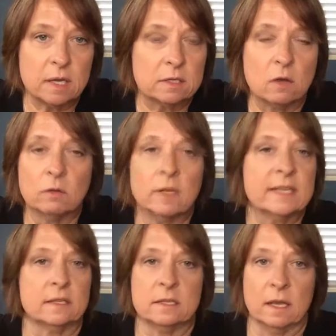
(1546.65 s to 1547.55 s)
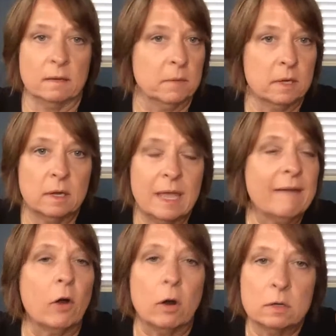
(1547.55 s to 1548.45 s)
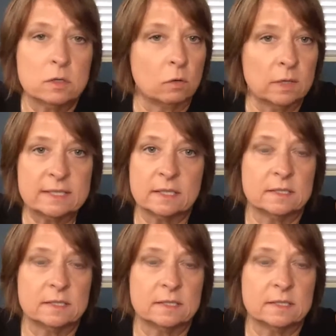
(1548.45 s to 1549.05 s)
Don't listen to them ever. Don't listen